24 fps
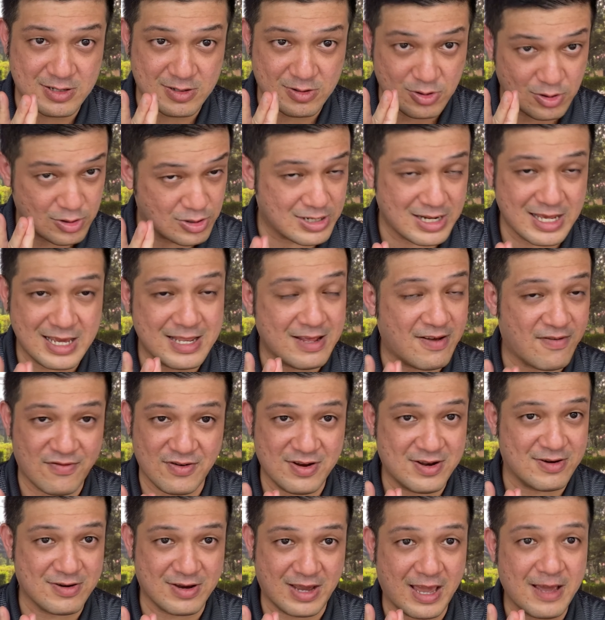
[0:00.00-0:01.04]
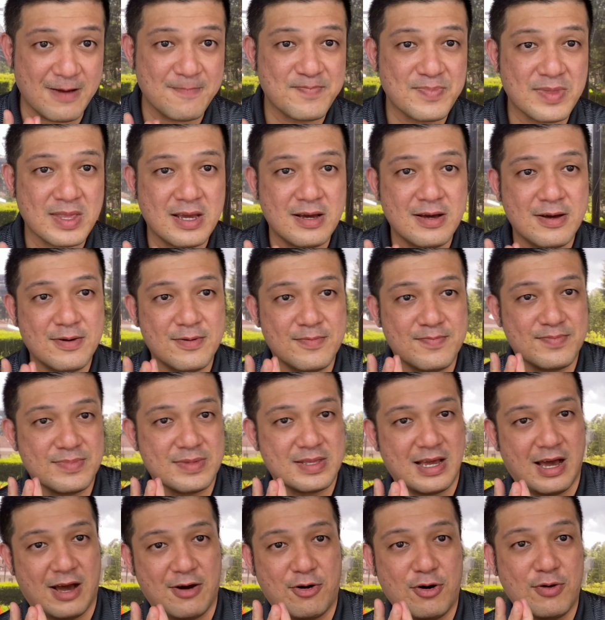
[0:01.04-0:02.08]
Totally different, okay?
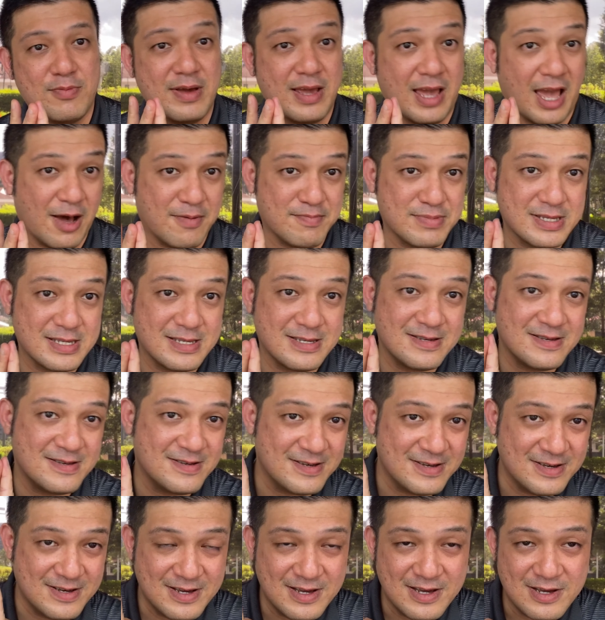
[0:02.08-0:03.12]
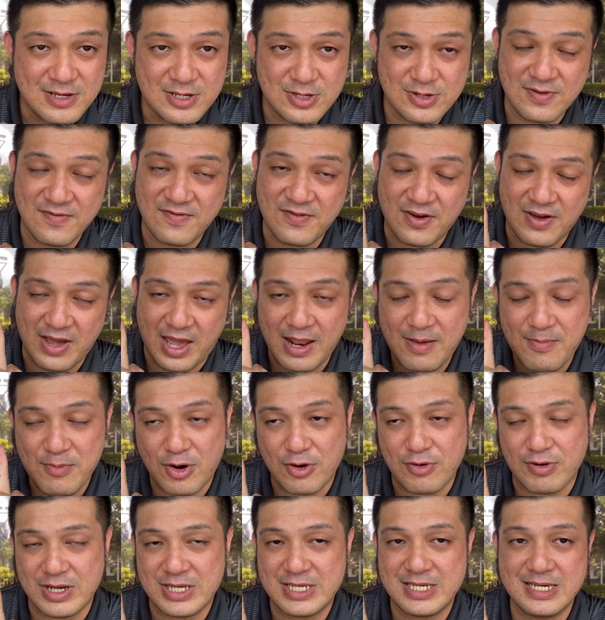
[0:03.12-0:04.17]
I hope it helps. So if you have any more
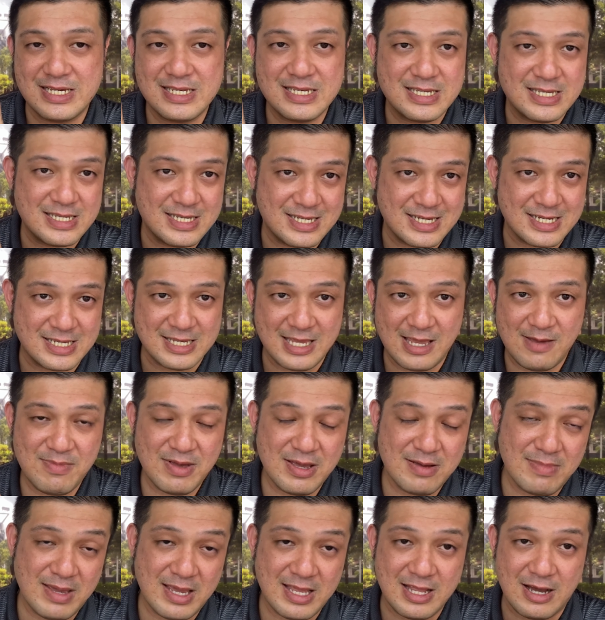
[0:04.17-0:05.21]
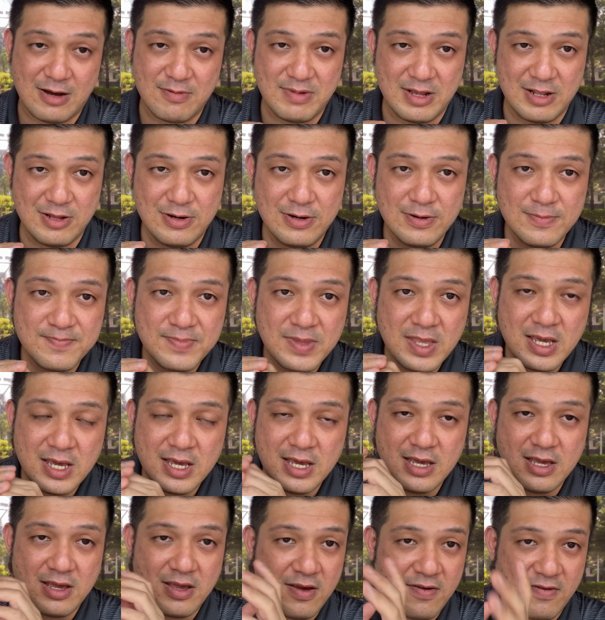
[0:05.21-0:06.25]
questions, just email me down below.
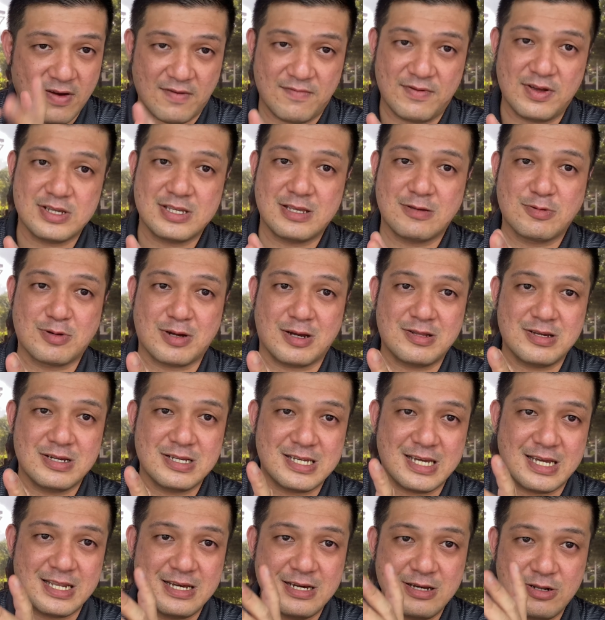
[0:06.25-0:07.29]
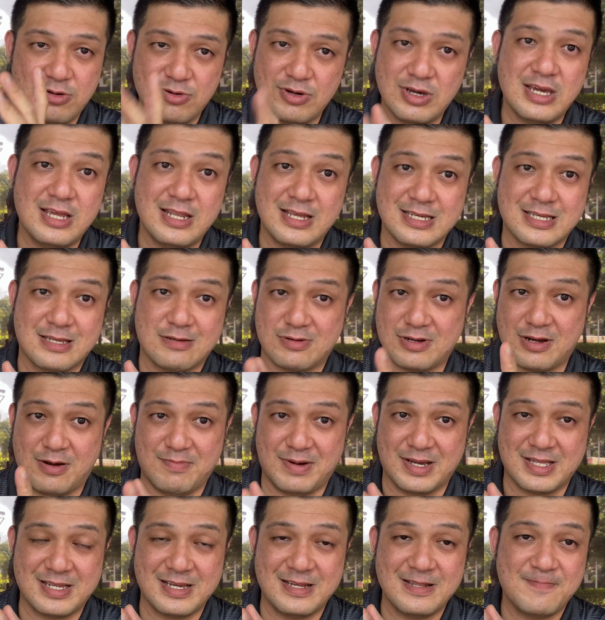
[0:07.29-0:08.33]
If you have not subscribed to the channel, do hit the subscribe
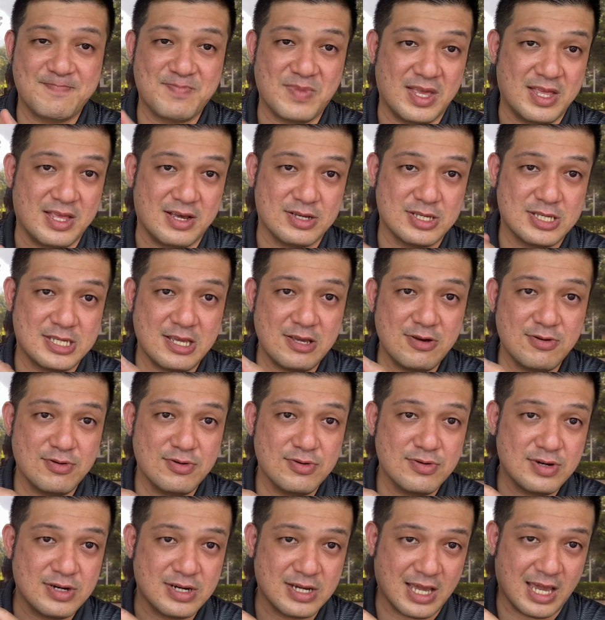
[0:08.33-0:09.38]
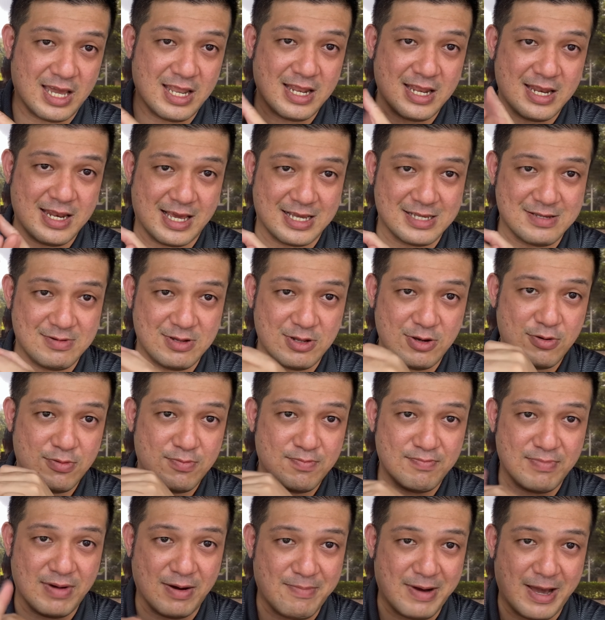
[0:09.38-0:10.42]
button, and I'll see you in next video.
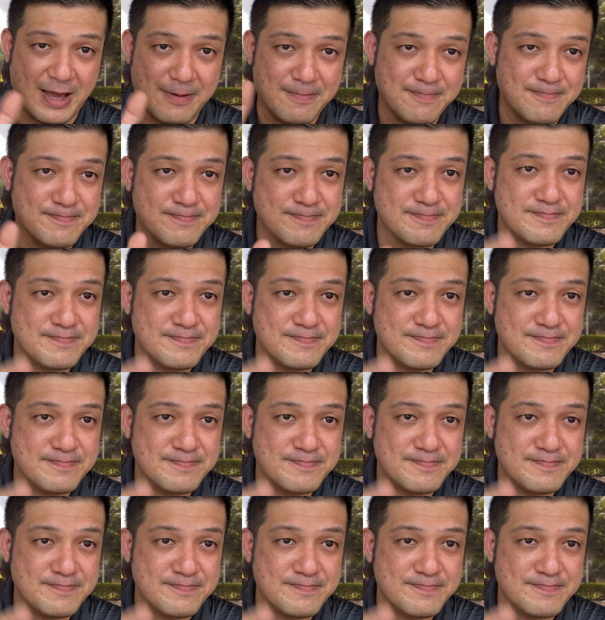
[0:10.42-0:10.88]
Bye-bye.